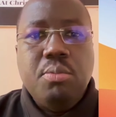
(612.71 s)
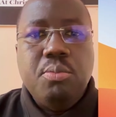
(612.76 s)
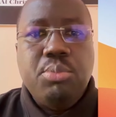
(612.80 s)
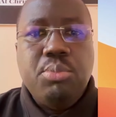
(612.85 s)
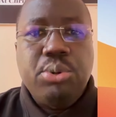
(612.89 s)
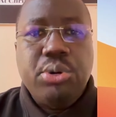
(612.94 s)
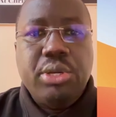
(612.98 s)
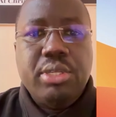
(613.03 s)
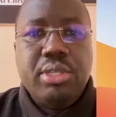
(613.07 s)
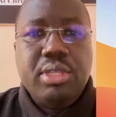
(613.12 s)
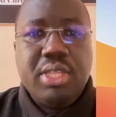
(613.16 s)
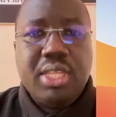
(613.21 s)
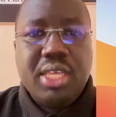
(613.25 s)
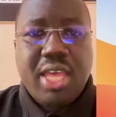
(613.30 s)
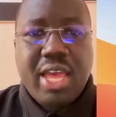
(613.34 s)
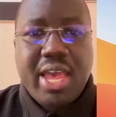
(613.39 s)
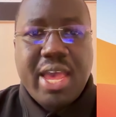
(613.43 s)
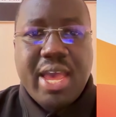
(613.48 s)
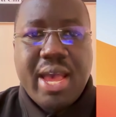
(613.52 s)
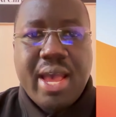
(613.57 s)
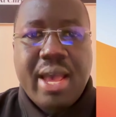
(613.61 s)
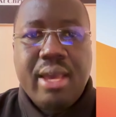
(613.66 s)
But the
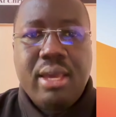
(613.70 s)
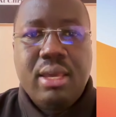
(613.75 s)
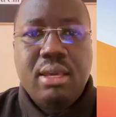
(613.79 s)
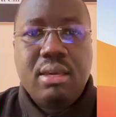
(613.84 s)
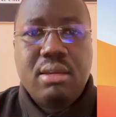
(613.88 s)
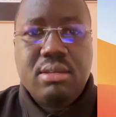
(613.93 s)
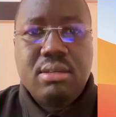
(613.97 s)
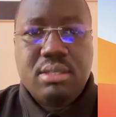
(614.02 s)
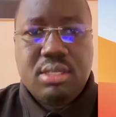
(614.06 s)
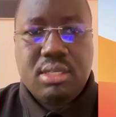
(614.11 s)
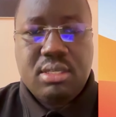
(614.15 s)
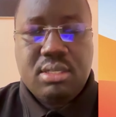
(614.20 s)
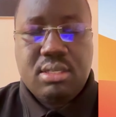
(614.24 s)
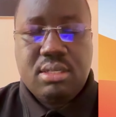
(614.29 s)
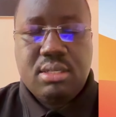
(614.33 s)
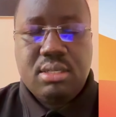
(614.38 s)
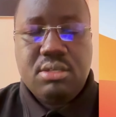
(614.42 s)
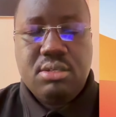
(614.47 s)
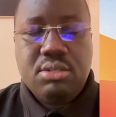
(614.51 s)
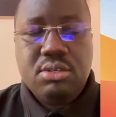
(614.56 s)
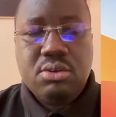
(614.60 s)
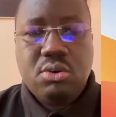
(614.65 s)
AI
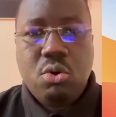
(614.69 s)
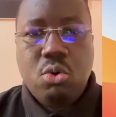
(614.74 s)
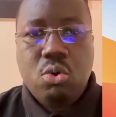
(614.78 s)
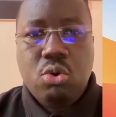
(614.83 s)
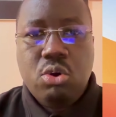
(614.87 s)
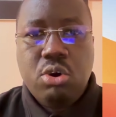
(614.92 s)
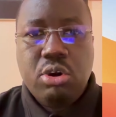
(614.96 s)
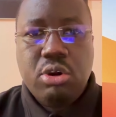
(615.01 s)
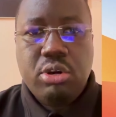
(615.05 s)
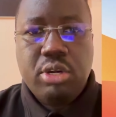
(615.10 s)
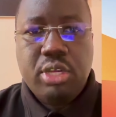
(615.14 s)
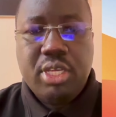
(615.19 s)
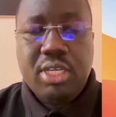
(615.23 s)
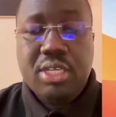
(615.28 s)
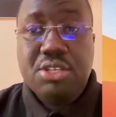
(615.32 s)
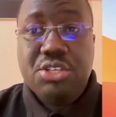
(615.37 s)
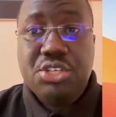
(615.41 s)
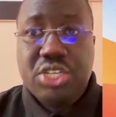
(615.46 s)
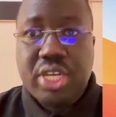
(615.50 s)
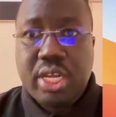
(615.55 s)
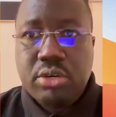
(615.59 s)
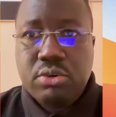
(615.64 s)
assistant, or in
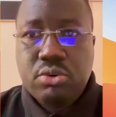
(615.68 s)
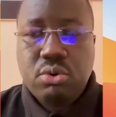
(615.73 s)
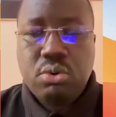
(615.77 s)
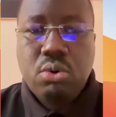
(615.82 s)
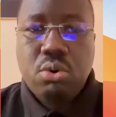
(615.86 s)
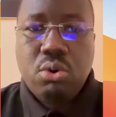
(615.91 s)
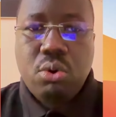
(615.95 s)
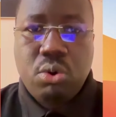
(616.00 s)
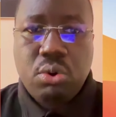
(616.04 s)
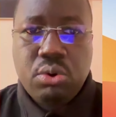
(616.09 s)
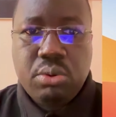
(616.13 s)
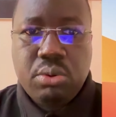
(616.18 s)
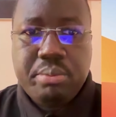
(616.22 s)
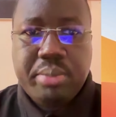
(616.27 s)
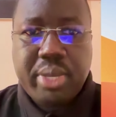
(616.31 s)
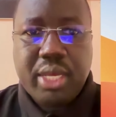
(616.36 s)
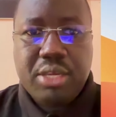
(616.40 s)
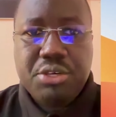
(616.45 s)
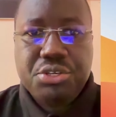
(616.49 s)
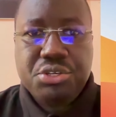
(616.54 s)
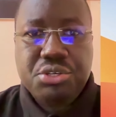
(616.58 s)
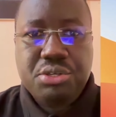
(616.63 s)
general
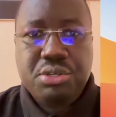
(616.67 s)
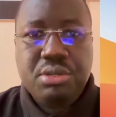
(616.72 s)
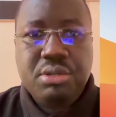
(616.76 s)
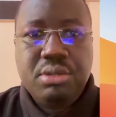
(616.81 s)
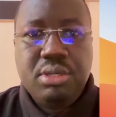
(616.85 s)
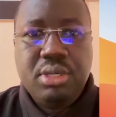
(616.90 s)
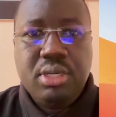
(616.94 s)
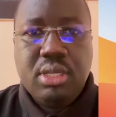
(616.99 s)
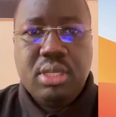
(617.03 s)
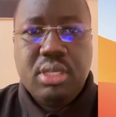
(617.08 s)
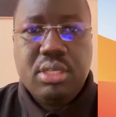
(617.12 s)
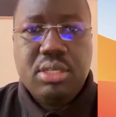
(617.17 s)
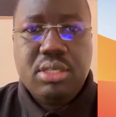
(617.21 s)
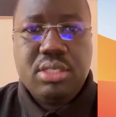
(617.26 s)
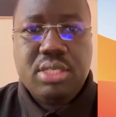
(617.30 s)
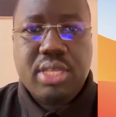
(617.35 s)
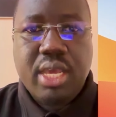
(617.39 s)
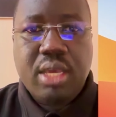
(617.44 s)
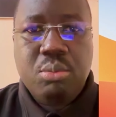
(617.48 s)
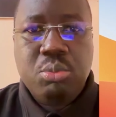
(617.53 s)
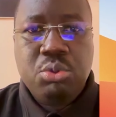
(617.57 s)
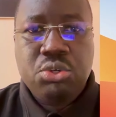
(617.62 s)
automation, is
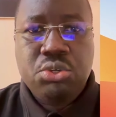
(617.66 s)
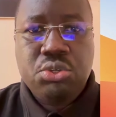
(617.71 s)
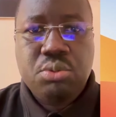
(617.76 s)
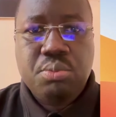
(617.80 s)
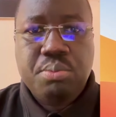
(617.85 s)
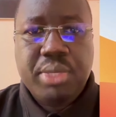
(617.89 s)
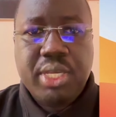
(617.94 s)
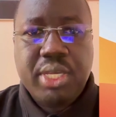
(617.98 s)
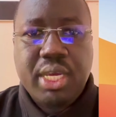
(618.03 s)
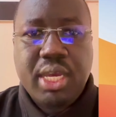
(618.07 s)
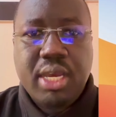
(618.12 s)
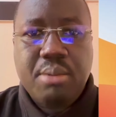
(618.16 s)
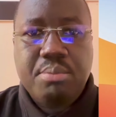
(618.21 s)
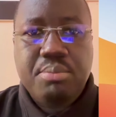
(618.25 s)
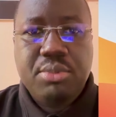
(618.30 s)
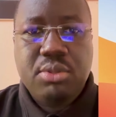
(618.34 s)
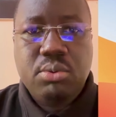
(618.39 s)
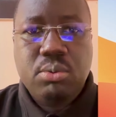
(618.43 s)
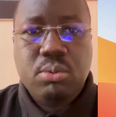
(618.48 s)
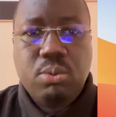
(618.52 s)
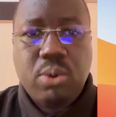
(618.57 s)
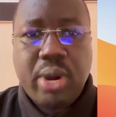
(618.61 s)
able to pick up
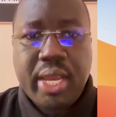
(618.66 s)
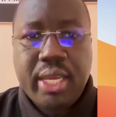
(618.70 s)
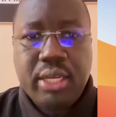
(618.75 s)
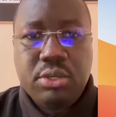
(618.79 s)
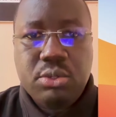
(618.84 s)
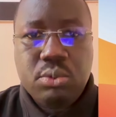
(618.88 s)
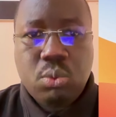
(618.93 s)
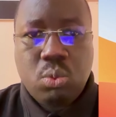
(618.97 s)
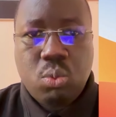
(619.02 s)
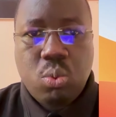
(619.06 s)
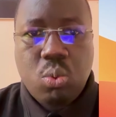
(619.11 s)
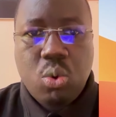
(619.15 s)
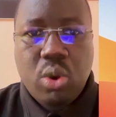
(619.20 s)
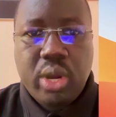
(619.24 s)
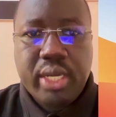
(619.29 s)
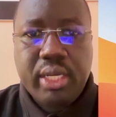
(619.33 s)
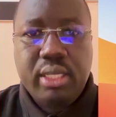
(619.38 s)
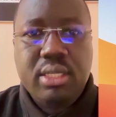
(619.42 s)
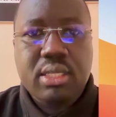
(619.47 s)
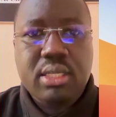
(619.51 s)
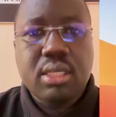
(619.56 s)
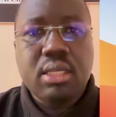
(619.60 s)
the right
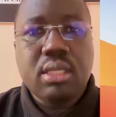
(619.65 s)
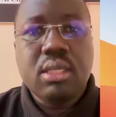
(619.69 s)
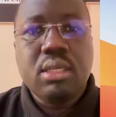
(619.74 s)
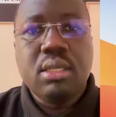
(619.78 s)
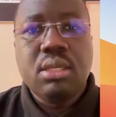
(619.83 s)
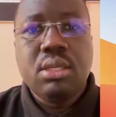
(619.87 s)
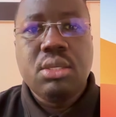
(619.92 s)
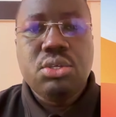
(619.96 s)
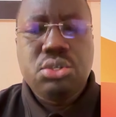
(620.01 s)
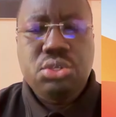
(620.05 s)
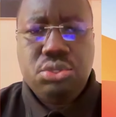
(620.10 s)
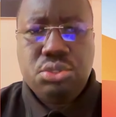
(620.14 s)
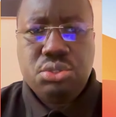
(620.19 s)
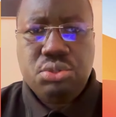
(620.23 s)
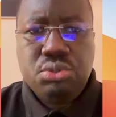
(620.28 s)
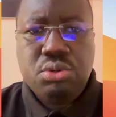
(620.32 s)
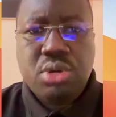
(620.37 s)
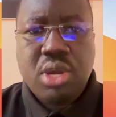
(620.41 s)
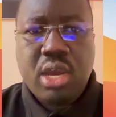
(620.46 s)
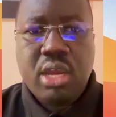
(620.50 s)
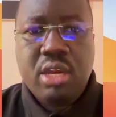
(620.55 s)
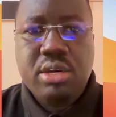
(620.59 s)
quantity,
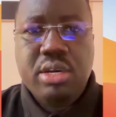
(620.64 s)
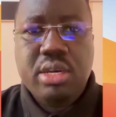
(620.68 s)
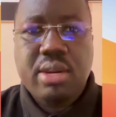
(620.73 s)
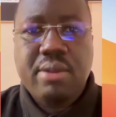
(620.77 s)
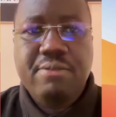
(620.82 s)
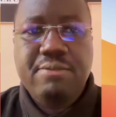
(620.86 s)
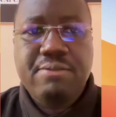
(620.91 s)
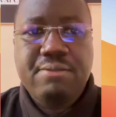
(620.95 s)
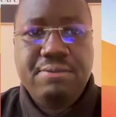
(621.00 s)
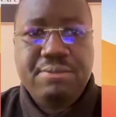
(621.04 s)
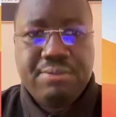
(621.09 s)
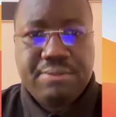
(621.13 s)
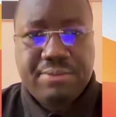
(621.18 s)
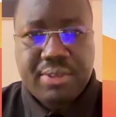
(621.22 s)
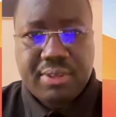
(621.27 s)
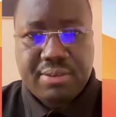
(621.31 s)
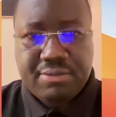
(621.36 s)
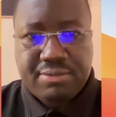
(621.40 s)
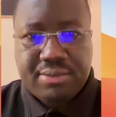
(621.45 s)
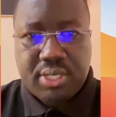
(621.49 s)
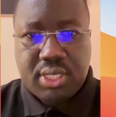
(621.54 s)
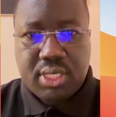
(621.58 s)

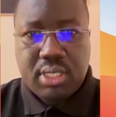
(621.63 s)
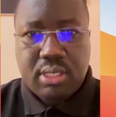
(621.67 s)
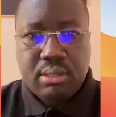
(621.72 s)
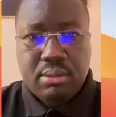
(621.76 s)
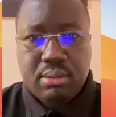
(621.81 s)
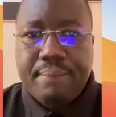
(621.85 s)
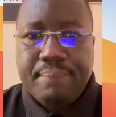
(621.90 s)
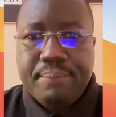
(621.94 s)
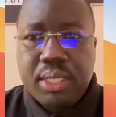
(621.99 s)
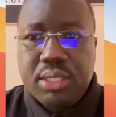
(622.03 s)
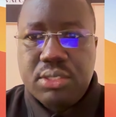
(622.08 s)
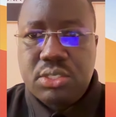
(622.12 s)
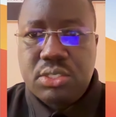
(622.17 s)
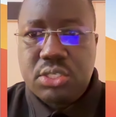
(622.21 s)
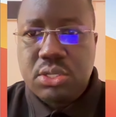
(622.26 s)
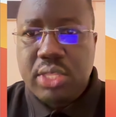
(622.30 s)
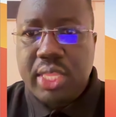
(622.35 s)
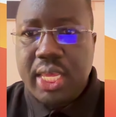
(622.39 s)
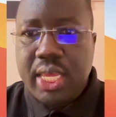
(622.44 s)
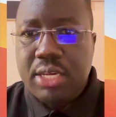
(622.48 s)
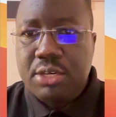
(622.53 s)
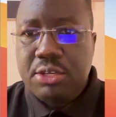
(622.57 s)
250. And
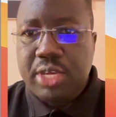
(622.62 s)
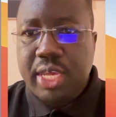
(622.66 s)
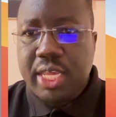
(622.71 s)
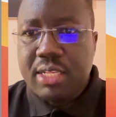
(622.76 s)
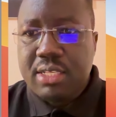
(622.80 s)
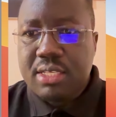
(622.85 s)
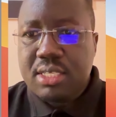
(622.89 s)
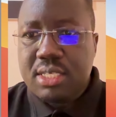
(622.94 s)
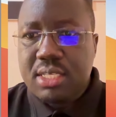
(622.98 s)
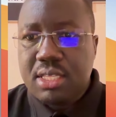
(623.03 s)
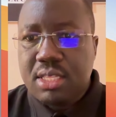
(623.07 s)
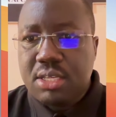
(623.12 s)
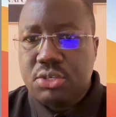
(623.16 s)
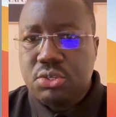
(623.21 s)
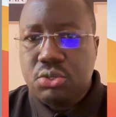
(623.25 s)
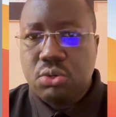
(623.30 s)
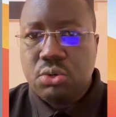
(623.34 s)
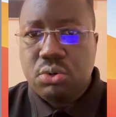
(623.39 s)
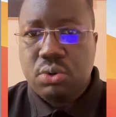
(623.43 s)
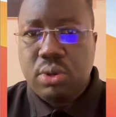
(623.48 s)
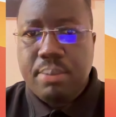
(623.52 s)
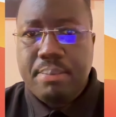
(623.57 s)
so then you can see the
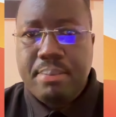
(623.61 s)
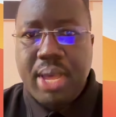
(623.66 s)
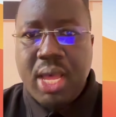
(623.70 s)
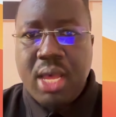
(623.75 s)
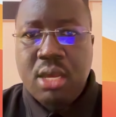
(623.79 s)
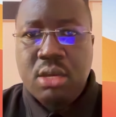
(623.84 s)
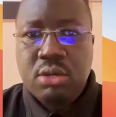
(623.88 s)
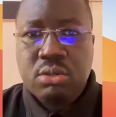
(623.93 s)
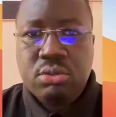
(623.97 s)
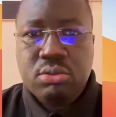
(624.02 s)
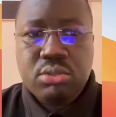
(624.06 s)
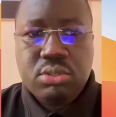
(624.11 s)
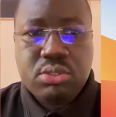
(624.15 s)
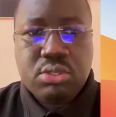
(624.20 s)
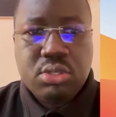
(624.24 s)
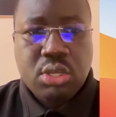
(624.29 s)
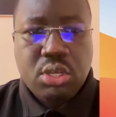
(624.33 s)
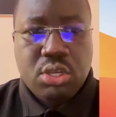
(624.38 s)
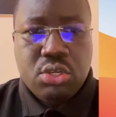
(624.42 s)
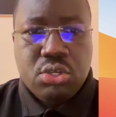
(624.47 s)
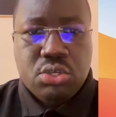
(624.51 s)
total amounts.